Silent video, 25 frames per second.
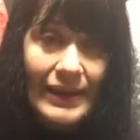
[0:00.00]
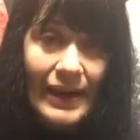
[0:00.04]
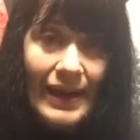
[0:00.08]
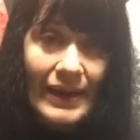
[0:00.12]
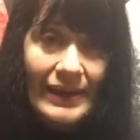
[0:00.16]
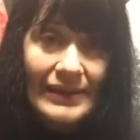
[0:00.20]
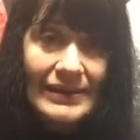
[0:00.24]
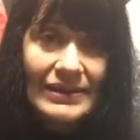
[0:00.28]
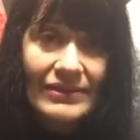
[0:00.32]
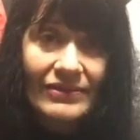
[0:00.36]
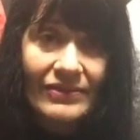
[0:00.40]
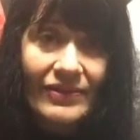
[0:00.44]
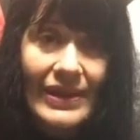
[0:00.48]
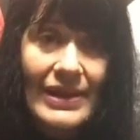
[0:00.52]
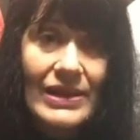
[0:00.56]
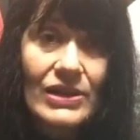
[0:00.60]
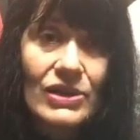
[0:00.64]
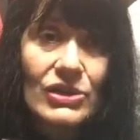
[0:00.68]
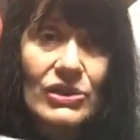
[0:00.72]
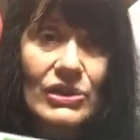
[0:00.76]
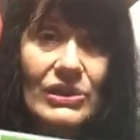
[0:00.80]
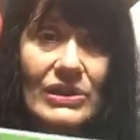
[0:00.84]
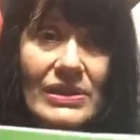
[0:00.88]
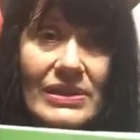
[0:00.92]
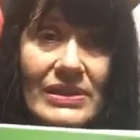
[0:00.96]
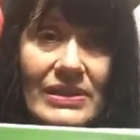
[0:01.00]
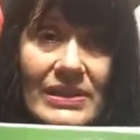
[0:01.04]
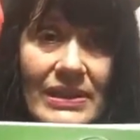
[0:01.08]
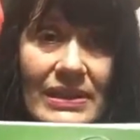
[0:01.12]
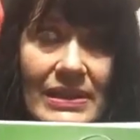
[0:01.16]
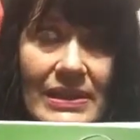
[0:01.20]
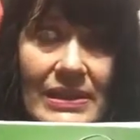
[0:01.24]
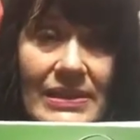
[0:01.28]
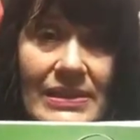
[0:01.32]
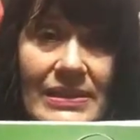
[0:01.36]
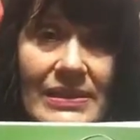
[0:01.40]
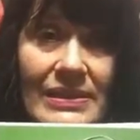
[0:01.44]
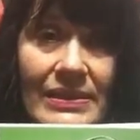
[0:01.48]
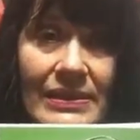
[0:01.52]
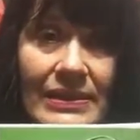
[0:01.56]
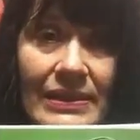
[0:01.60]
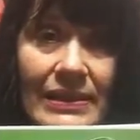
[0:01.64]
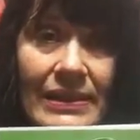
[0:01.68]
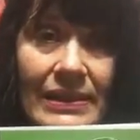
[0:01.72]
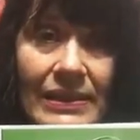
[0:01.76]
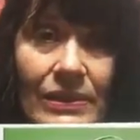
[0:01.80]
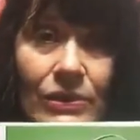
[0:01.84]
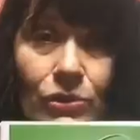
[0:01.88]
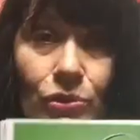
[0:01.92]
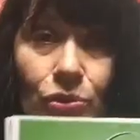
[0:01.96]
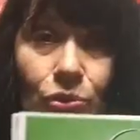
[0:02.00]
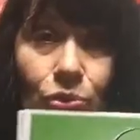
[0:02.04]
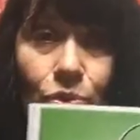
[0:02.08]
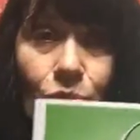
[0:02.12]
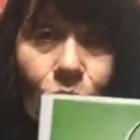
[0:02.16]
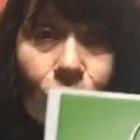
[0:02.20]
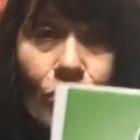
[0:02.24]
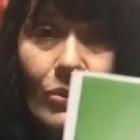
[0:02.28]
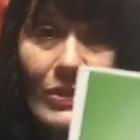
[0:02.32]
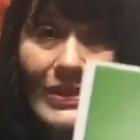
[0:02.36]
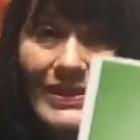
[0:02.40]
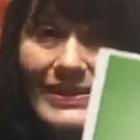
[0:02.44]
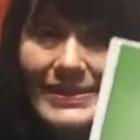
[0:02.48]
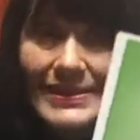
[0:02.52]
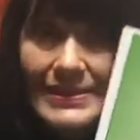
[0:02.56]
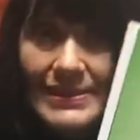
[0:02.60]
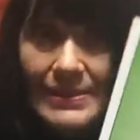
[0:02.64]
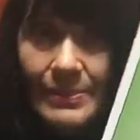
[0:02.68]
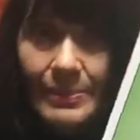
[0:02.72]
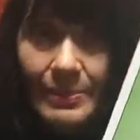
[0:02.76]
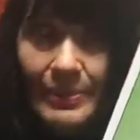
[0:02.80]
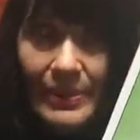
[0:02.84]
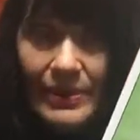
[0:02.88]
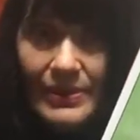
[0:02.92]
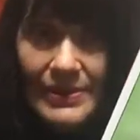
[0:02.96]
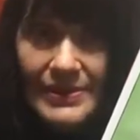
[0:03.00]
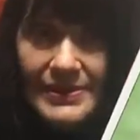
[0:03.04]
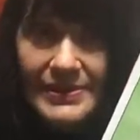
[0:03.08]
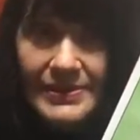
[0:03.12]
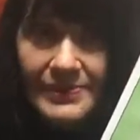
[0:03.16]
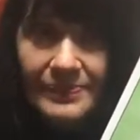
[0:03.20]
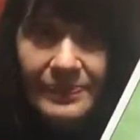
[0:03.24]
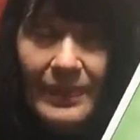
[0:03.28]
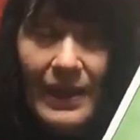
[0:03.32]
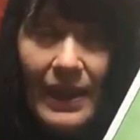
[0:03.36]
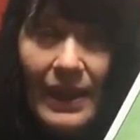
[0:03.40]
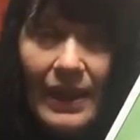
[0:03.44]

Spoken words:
activations is the new symbols.